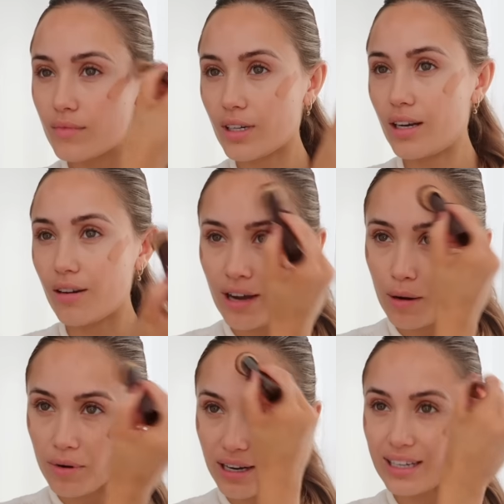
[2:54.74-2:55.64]
I love
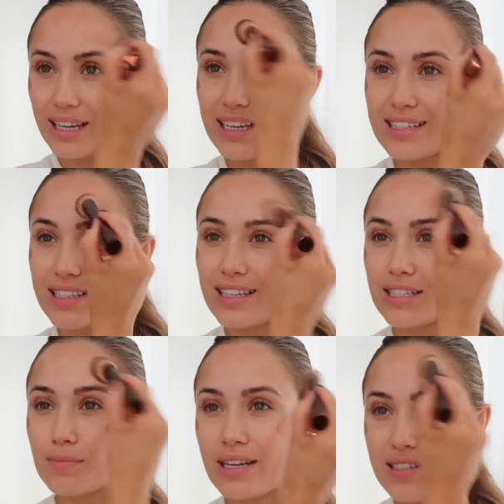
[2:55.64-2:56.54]
how like easily
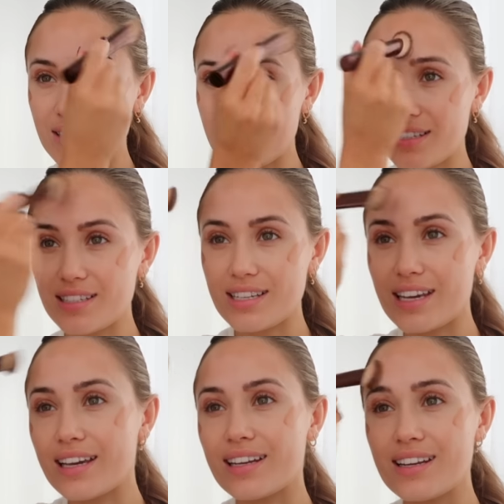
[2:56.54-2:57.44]
this blends into the
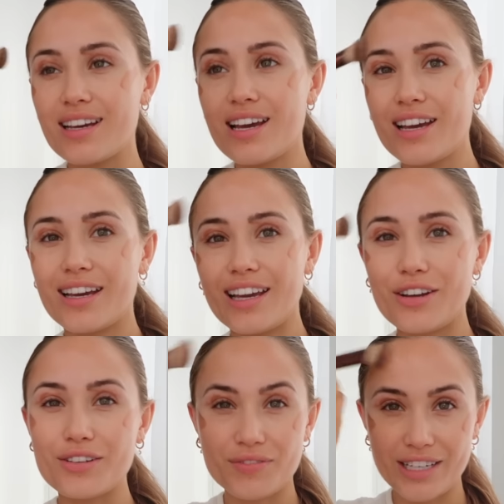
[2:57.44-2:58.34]
skin. It
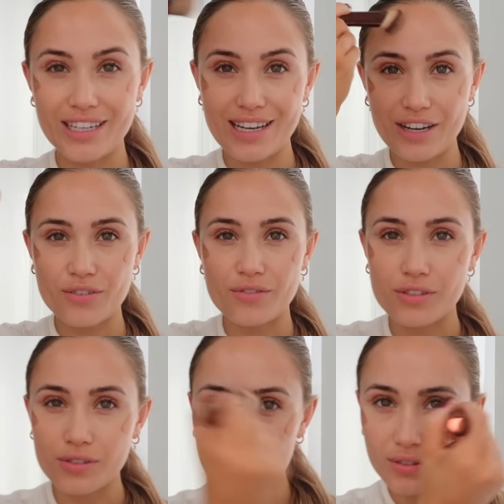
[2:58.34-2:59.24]
looks really
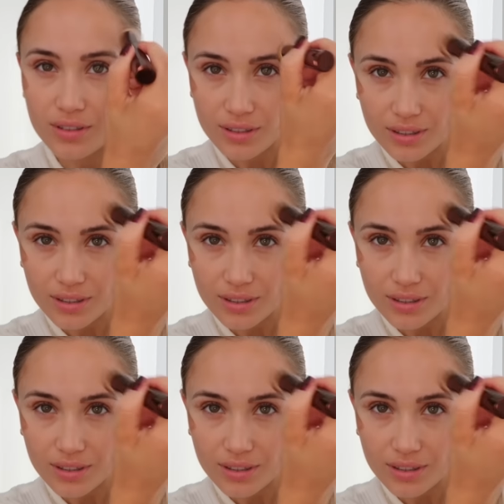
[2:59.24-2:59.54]
natural.